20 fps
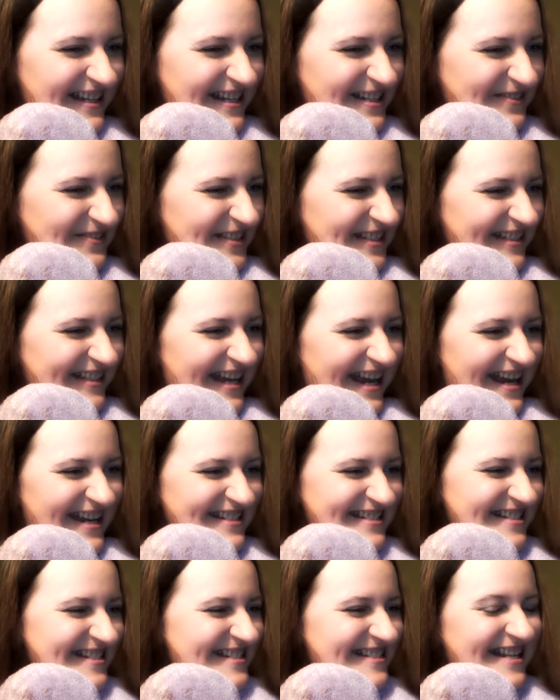love the
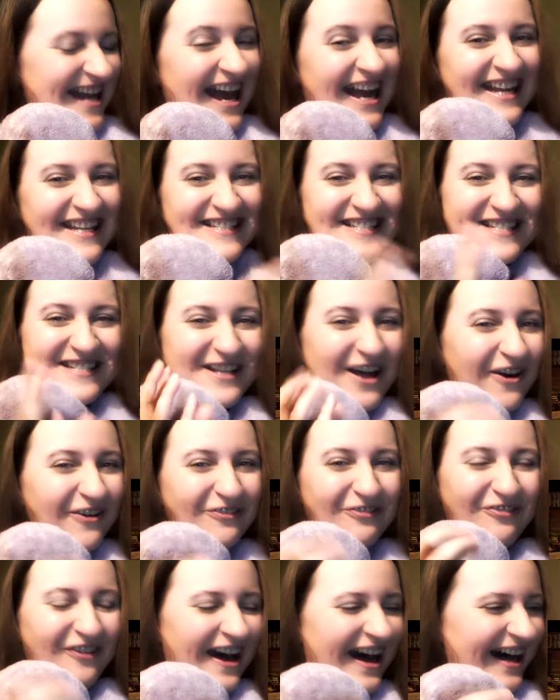dance. PSY is so
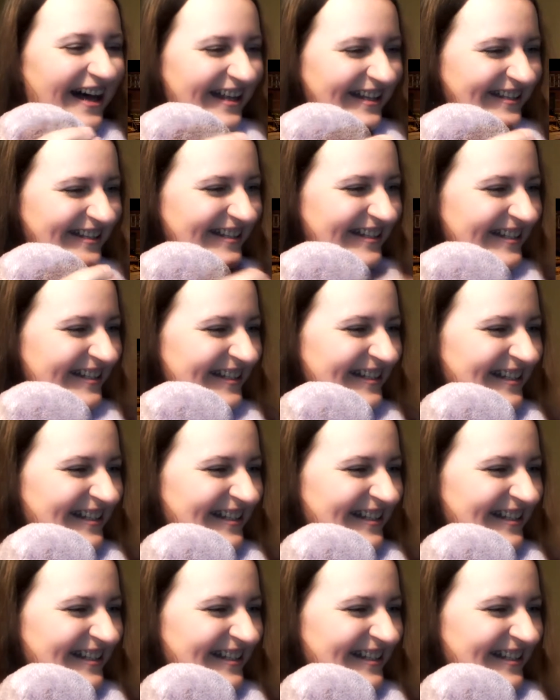fun.